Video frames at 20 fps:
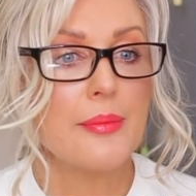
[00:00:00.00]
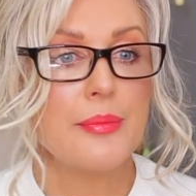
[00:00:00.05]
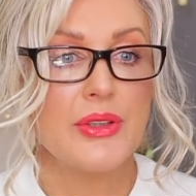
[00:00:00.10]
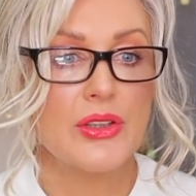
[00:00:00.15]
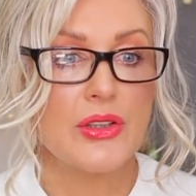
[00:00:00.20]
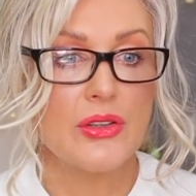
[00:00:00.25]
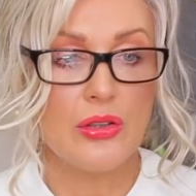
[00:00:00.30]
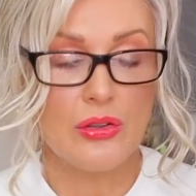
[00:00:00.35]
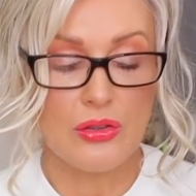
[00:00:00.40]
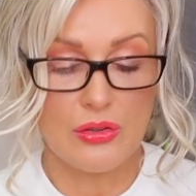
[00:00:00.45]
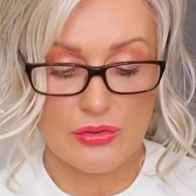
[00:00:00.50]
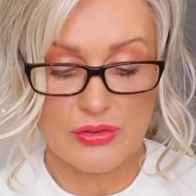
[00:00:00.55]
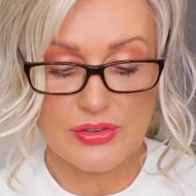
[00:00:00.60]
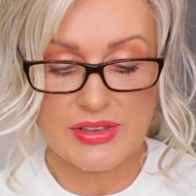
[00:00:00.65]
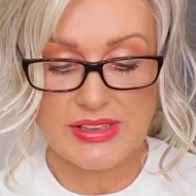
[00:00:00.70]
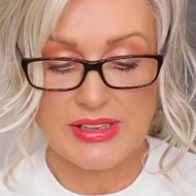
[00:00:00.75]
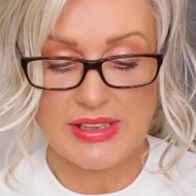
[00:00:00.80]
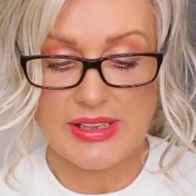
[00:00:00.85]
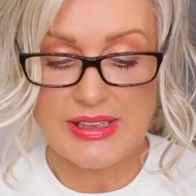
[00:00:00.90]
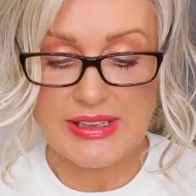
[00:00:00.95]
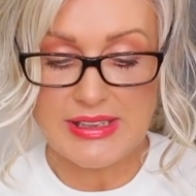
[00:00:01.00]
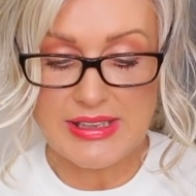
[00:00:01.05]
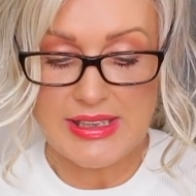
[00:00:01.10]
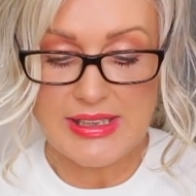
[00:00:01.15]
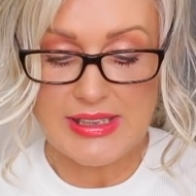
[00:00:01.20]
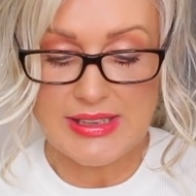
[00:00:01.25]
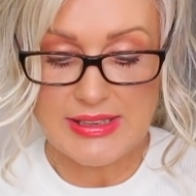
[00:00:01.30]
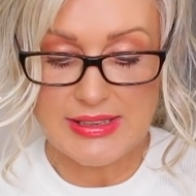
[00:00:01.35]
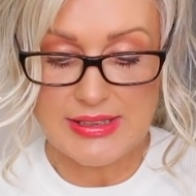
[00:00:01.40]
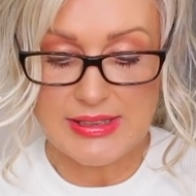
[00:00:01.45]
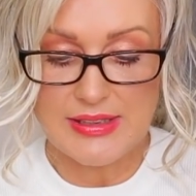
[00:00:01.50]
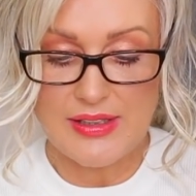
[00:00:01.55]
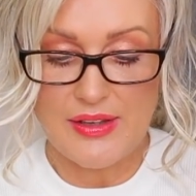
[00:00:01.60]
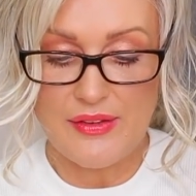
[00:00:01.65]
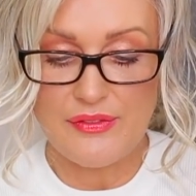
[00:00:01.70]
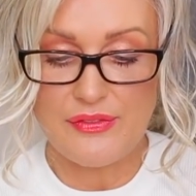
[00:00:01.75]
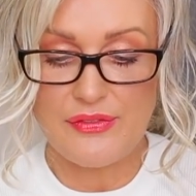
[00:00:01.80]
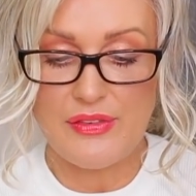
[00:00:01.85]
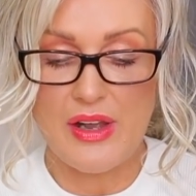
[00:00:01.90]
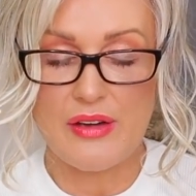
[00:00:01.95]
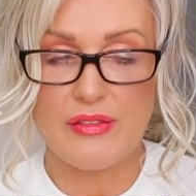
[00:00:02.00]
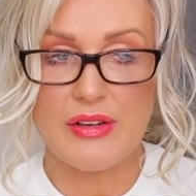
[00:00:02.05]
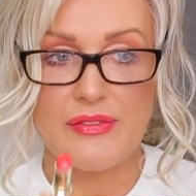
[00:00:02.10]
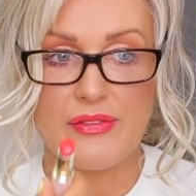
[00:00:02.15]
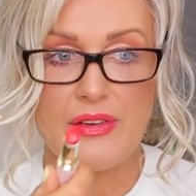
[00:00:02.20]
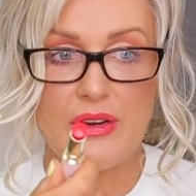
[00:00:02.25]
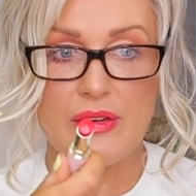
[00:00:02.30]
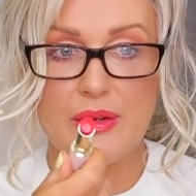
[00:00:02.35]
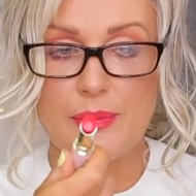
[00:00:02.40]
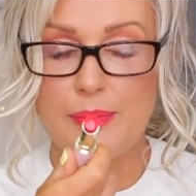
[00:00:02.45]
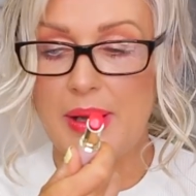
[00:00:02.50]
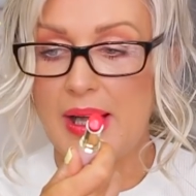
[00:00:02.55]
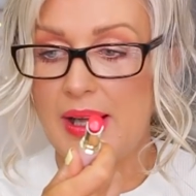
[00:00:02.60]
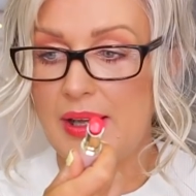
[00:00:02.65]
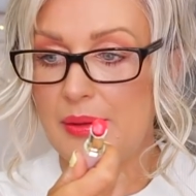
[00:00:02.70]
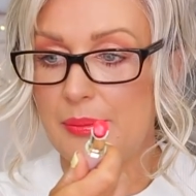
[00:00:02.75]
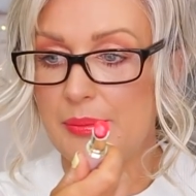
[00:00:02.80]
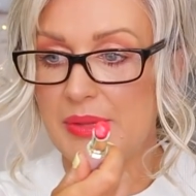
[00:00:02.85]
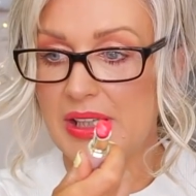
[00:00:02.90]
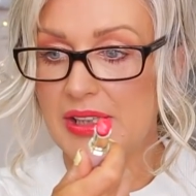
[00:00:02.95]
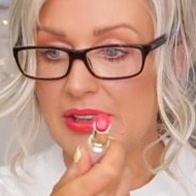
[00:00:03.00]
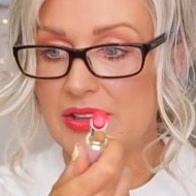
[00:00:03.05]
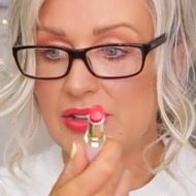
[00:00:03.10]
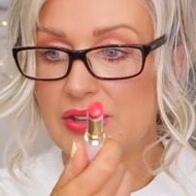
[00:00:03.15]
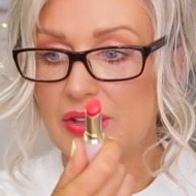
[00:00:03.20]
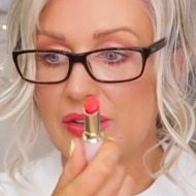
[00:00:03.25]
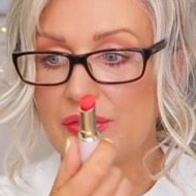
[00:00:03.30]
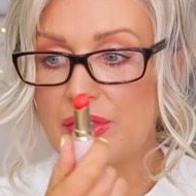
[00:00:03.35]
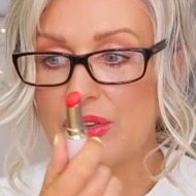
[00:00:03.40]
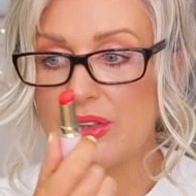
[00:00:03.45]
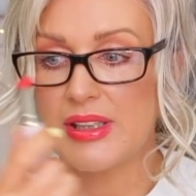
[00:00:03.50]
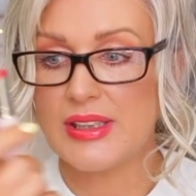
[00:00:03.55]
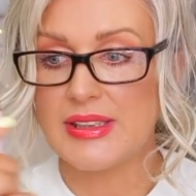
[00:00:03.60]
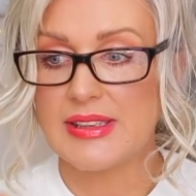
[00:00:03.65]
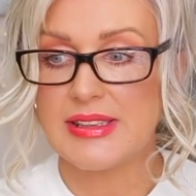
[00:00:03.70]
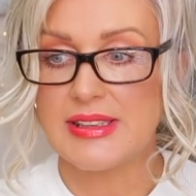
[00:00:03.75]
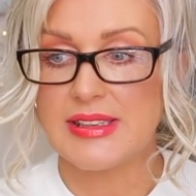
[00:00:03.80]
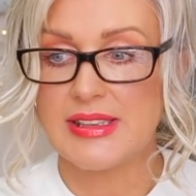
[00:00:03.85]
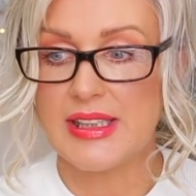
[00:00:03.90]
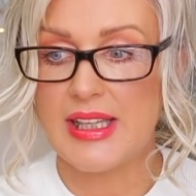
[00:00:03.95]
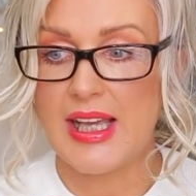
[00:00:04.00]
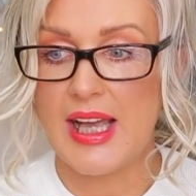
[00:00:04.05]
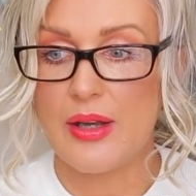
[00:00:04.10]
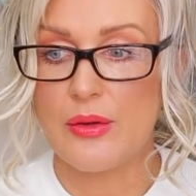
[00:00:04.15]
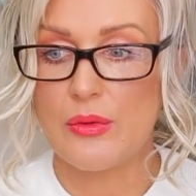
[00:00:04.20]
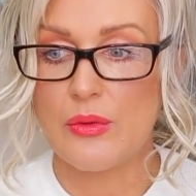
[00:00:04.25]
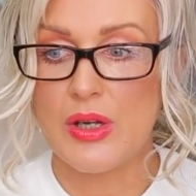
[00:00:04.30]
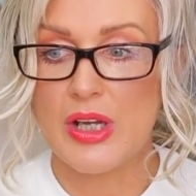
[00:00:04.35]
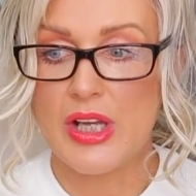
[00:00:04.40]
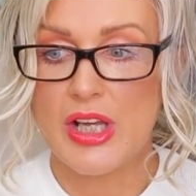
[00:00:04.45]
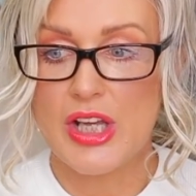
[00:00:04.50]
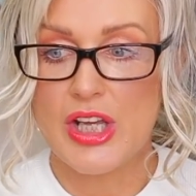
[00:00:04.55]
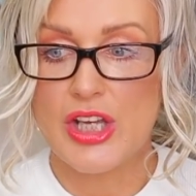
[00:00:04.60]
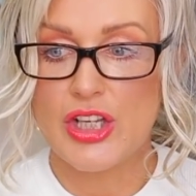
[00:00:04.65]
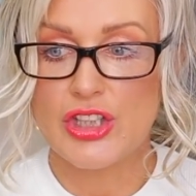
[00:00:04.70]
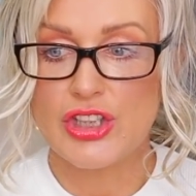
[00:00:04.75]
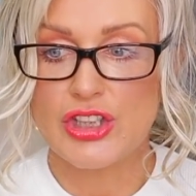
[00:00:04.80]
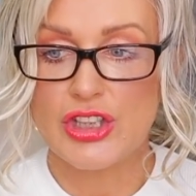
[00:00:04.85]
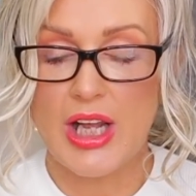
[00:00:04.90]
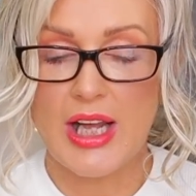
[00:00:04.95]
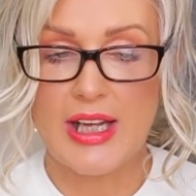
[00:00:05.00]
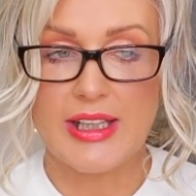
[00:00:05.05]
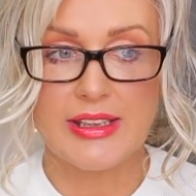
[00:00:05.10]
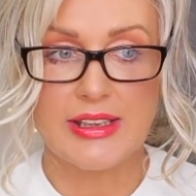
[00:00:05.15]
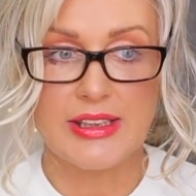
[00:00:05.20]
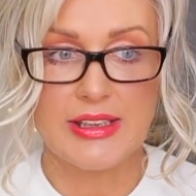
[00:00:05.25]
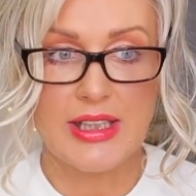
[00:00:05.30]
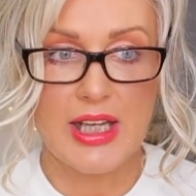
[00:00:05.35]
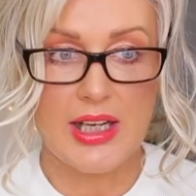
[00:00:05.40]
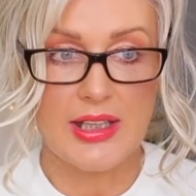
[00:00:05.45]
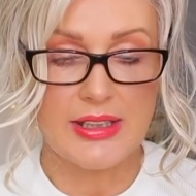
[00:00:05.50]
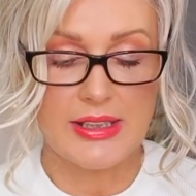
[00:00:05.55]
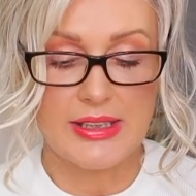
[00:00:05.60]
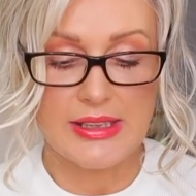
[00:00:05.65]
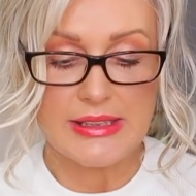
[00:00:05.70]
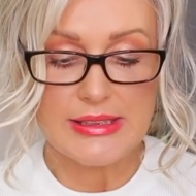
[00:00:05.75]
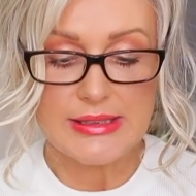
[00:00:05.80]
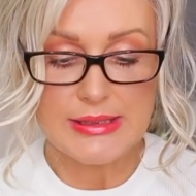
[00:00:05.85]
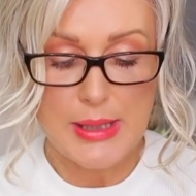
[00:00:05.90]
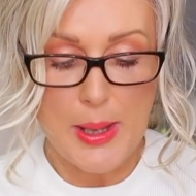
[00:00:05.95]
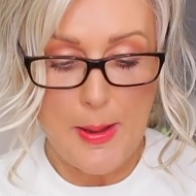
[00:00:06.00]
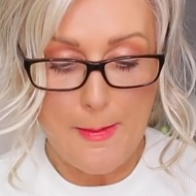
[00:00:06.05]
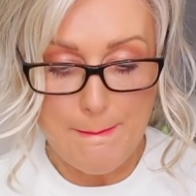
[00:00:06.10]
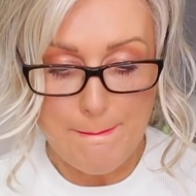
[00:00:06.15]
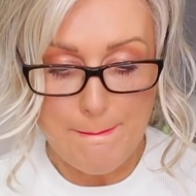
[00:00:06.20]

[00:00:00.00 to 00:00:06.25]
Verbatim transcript: because it is very, very balmy. I don't know if you can see how shiny that is.